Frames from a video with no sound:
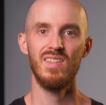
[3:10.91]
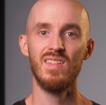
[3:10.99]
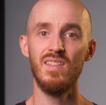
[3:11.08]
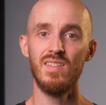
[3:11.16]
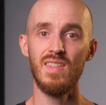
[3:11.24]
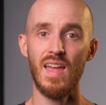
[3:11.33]

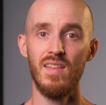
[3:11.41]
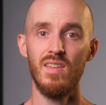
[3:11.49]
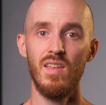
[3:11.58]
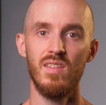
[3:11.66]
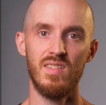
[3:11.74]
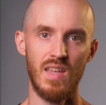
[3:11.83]
Since then,
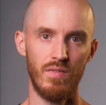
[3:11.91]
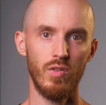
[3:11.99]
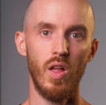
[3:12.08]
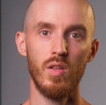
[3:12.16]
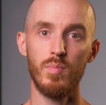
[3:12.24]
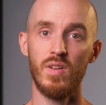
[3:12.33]

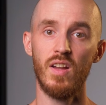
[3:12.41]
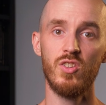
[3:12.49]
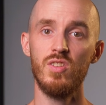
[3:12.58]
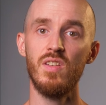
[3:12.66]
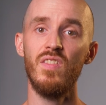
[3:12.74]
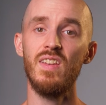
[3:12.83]
several other
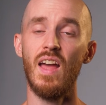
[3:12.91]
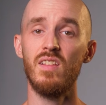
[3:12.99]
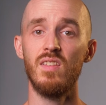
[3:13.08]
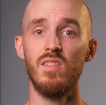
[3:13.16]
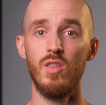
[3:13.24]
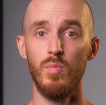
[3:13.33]
productions have
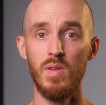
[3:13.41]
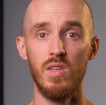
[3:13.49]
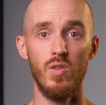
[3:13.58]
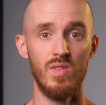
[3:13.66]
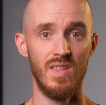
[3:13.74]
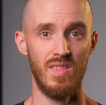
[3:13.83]
announced that they'll be
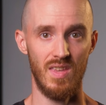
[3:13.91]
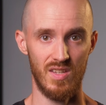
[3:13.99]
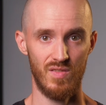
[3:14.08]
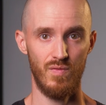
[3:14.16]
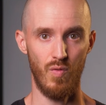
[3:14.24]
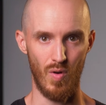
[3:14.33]
using
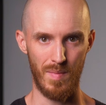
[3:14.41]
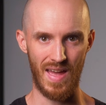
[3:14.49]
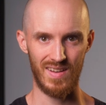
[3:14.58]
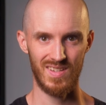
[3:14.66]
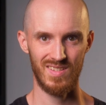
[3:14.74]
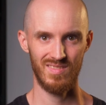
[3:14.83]
this
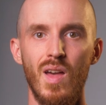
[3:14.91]
format.